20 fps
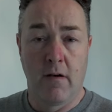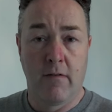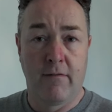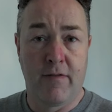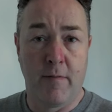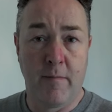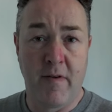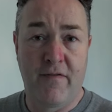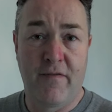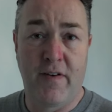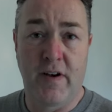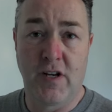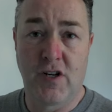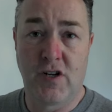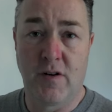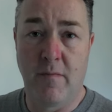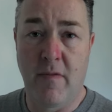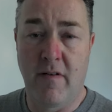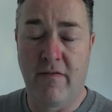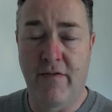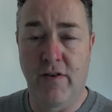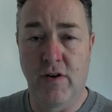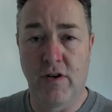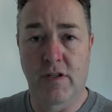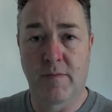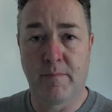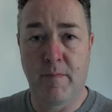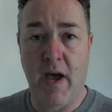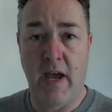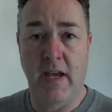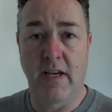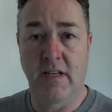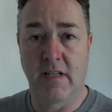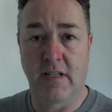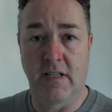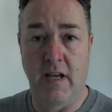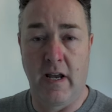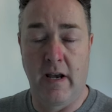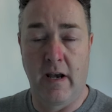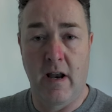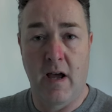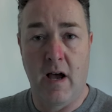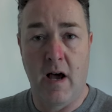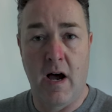for me finishing my first pasting,